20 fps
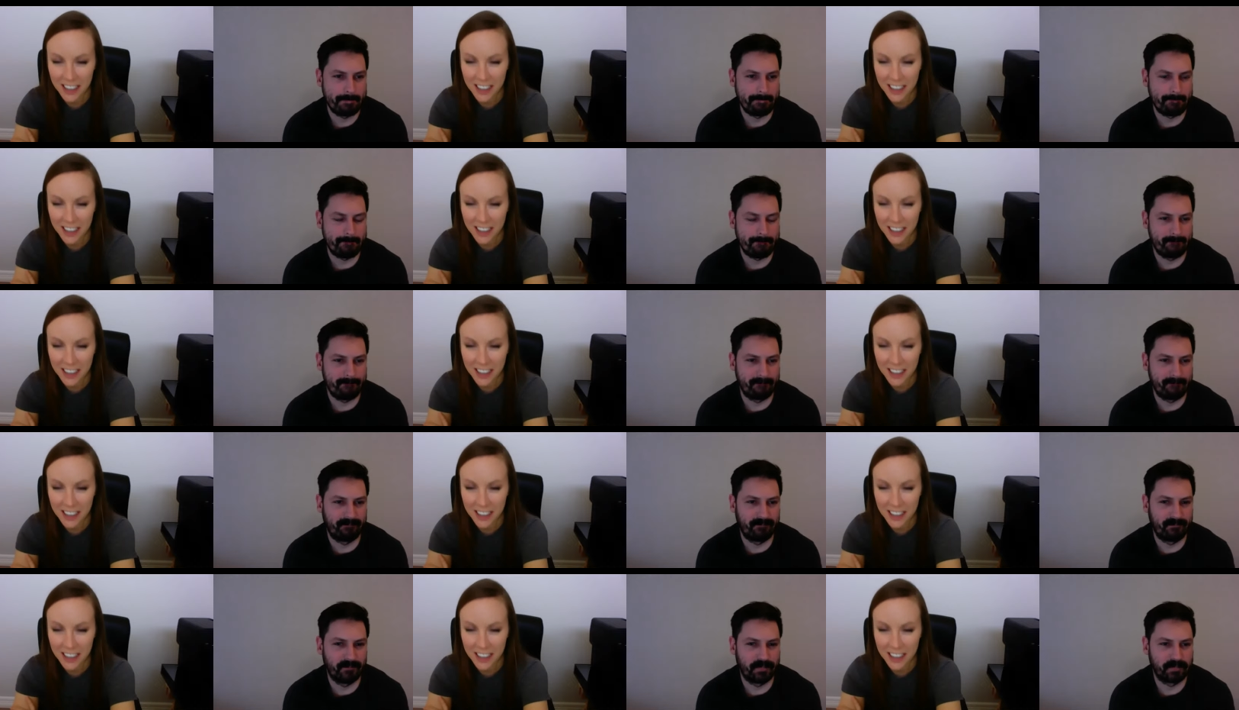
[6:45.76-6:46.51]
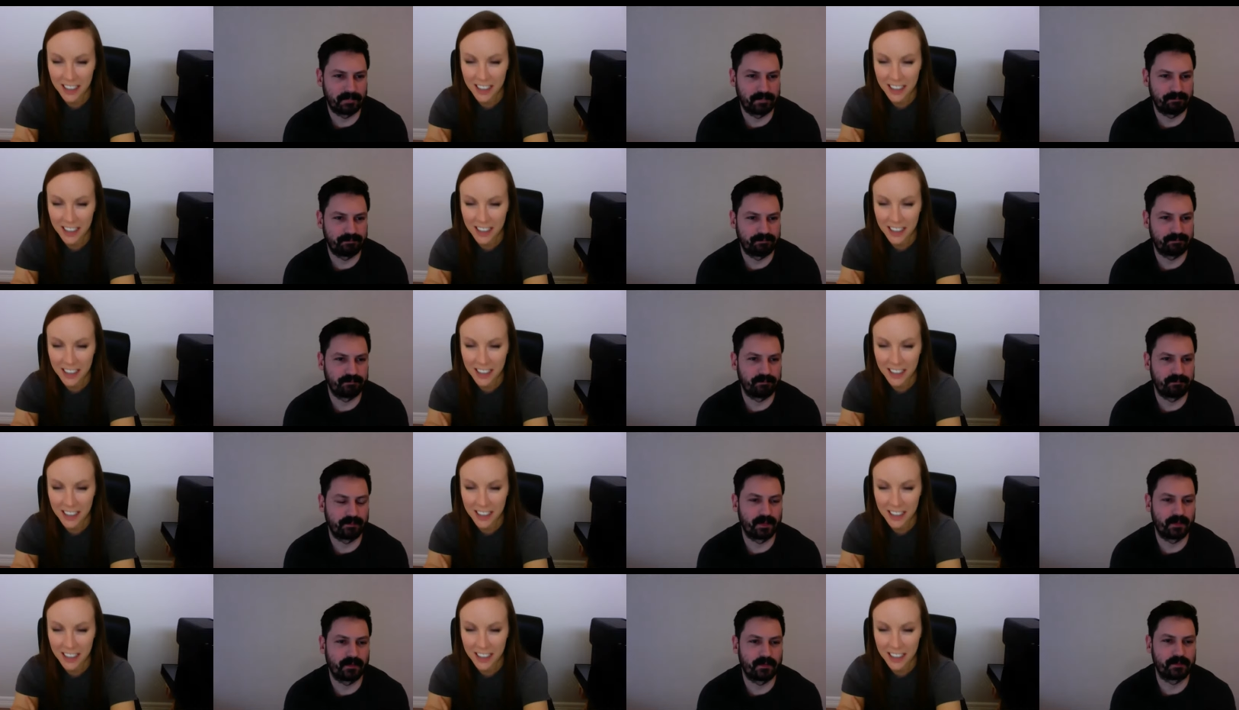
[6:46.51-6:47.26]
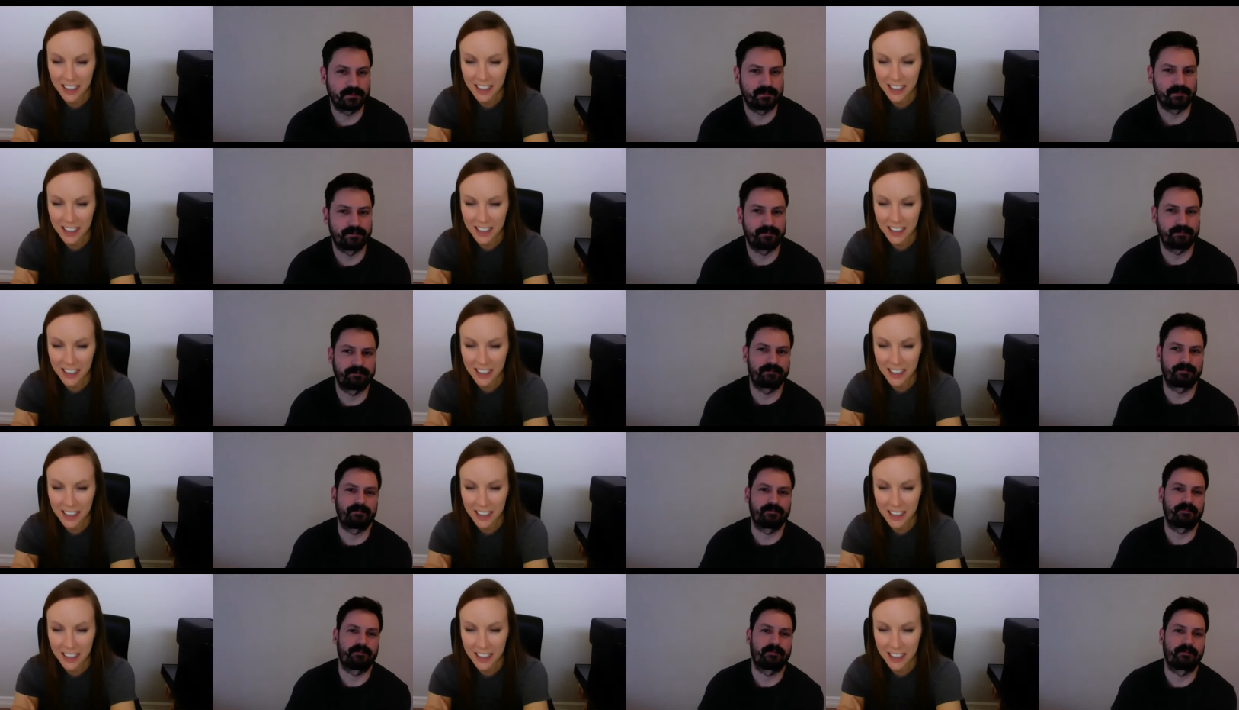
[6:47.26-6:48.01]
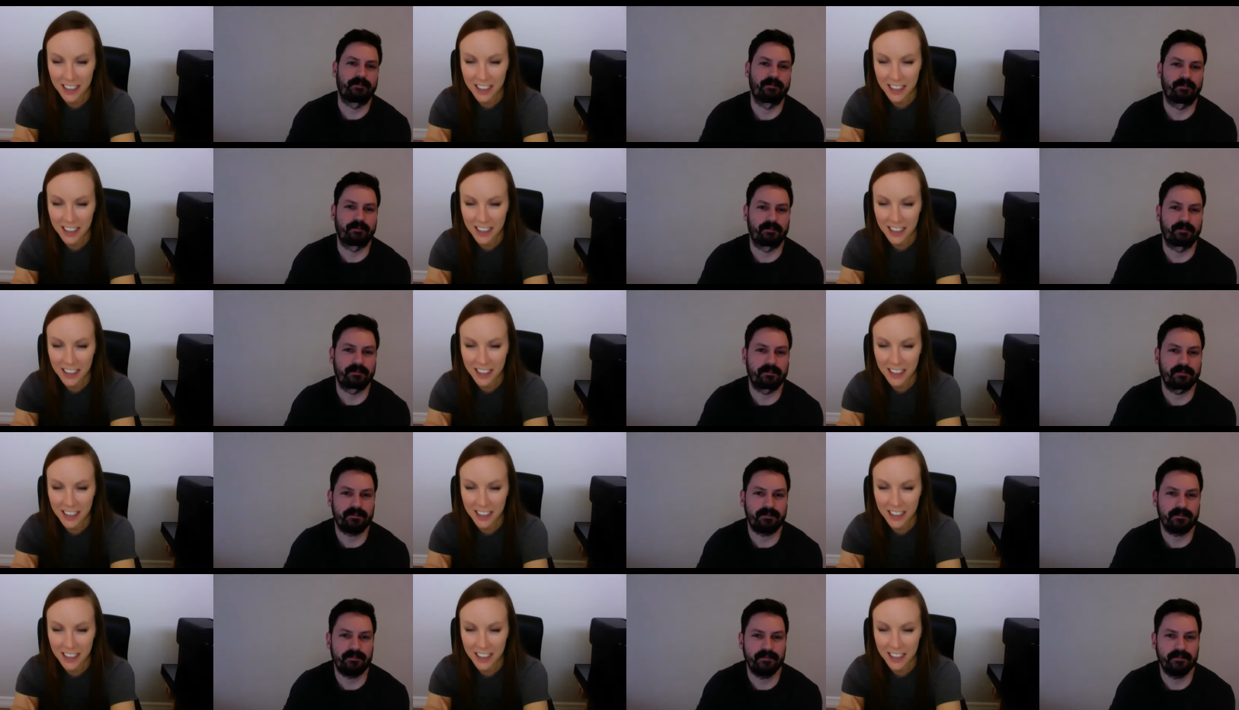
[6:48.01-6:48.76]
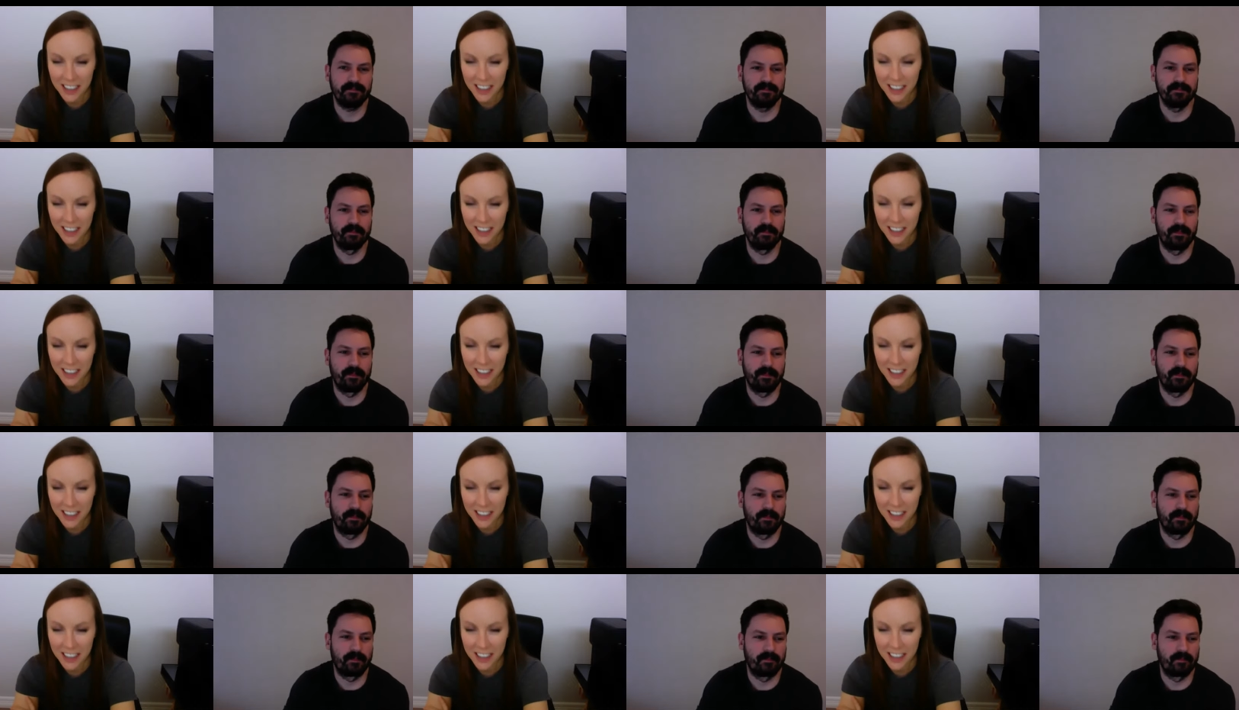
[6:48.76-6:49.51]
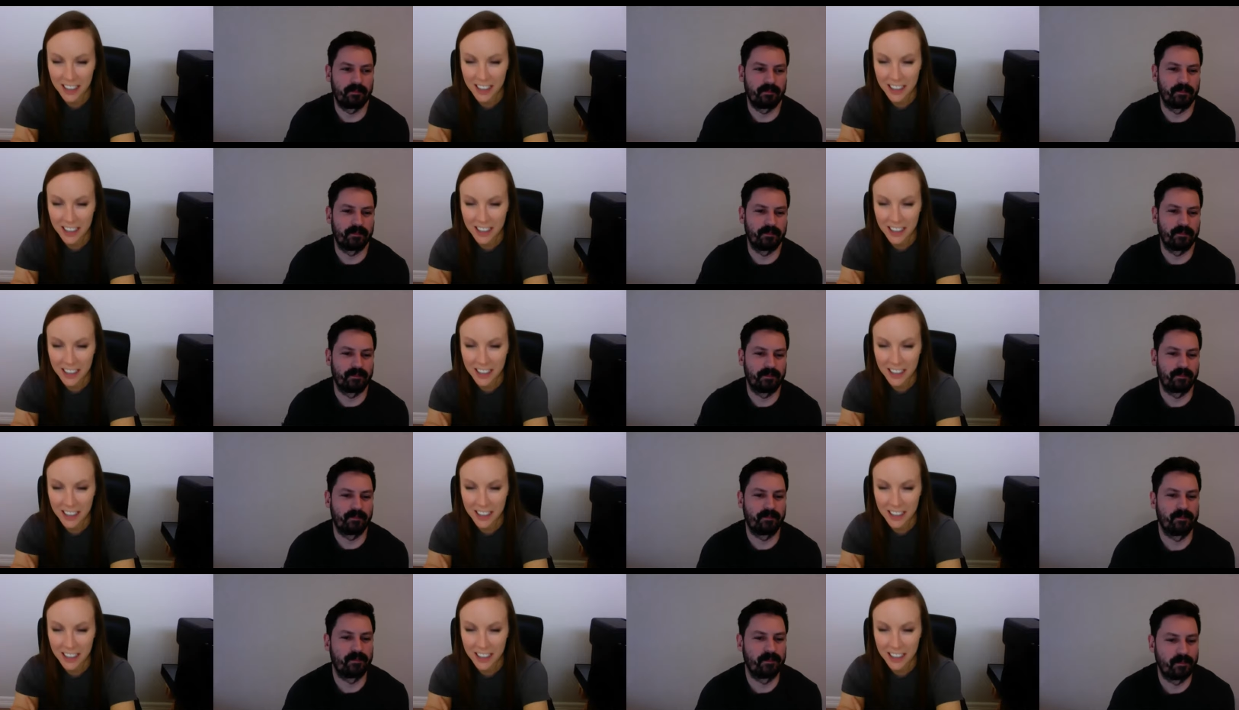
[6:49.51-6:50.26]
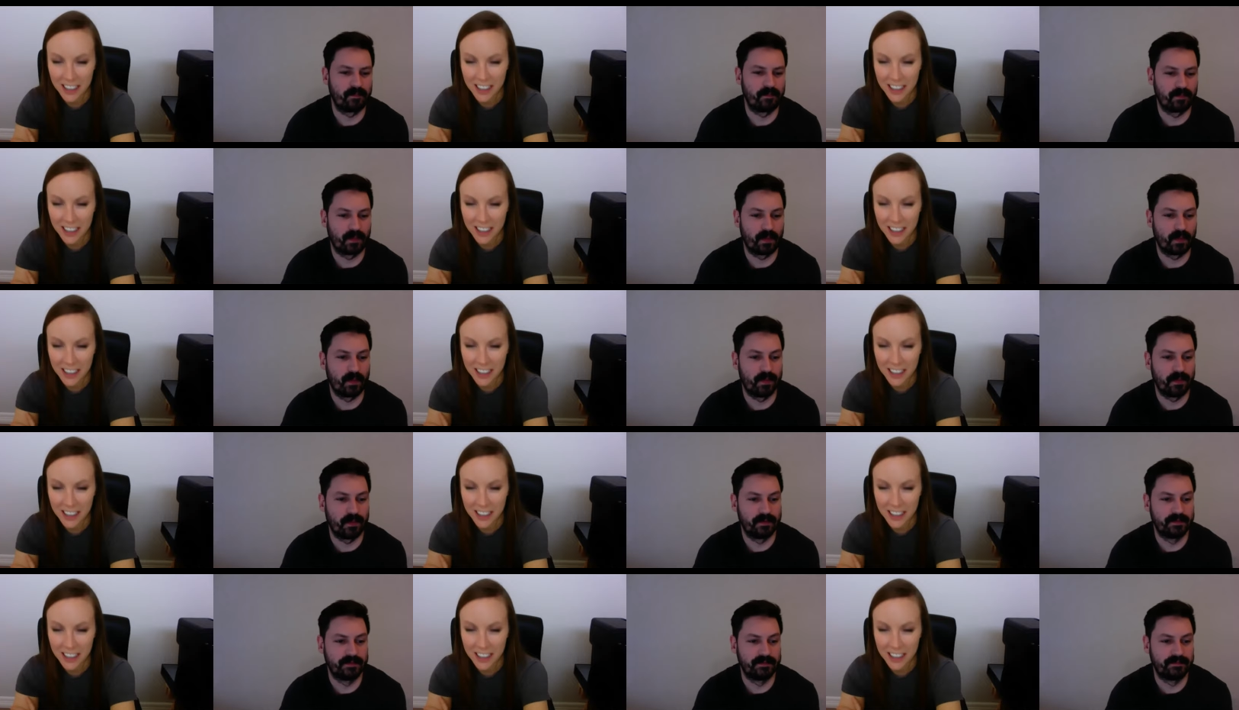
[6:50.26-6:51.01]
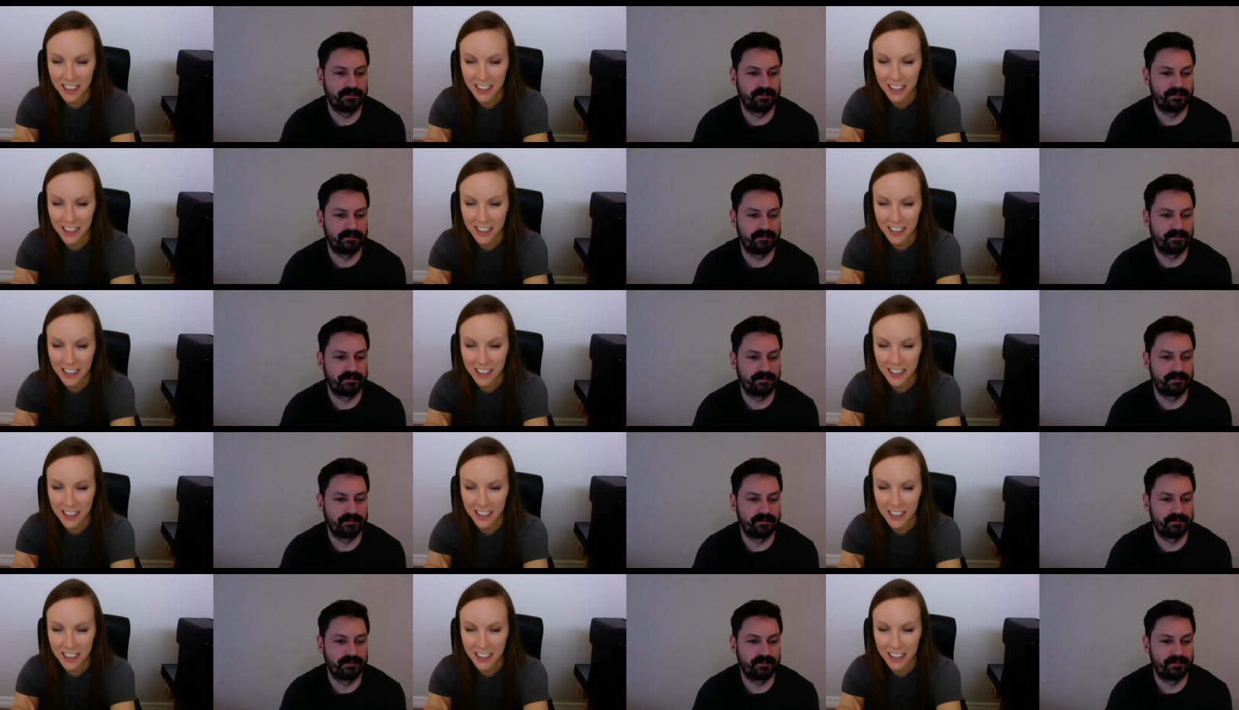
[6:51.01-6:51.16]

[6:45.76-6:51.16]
(no one is talking)